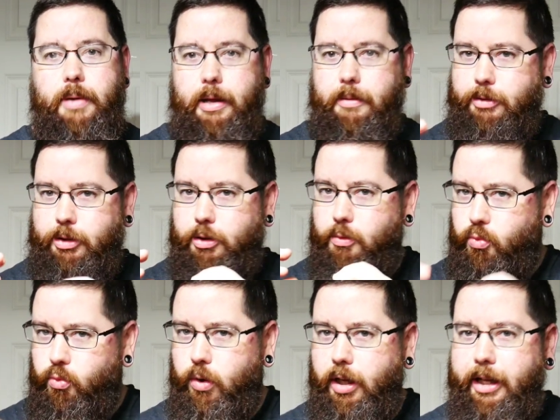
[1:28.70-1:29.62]
It's
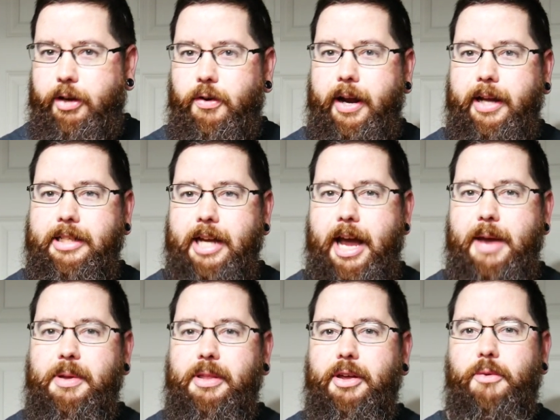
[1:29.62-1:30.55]
really great
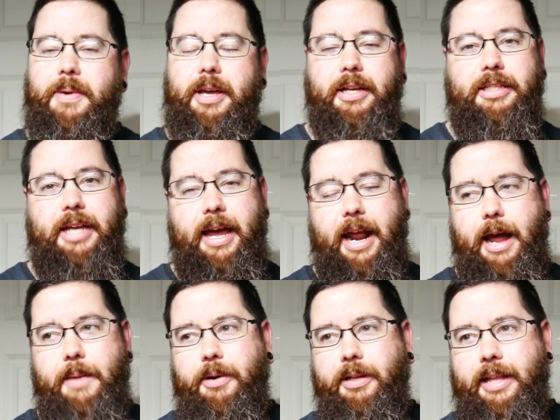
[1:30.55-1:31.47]
timing though, because had
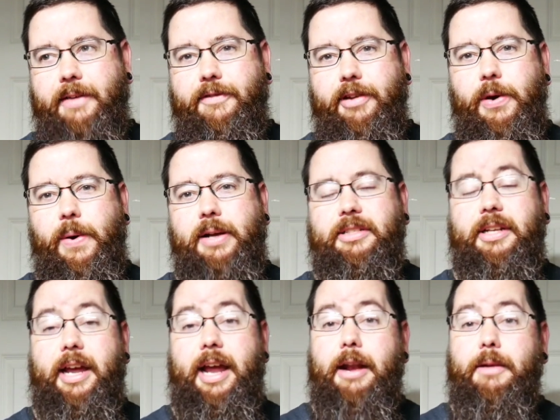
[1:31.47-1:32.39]
I put that video out
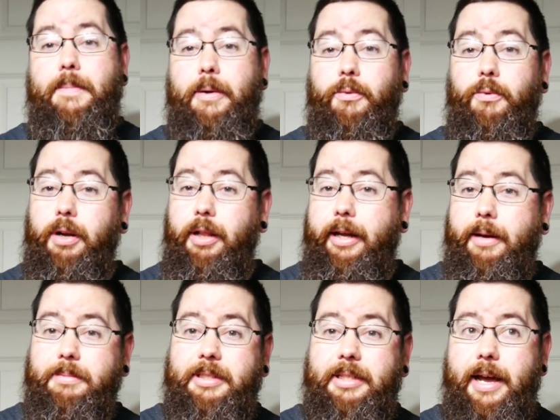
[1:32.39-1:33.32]
today, I'd have been really
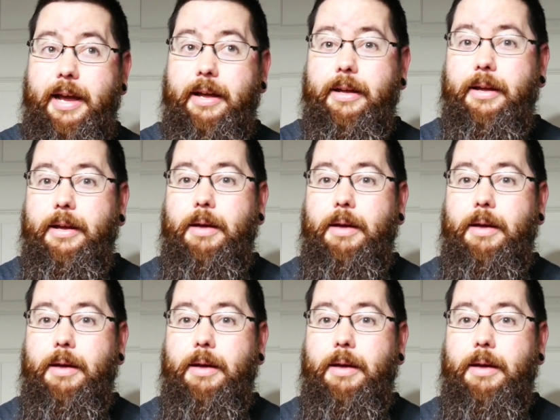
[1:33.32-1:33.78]
upset,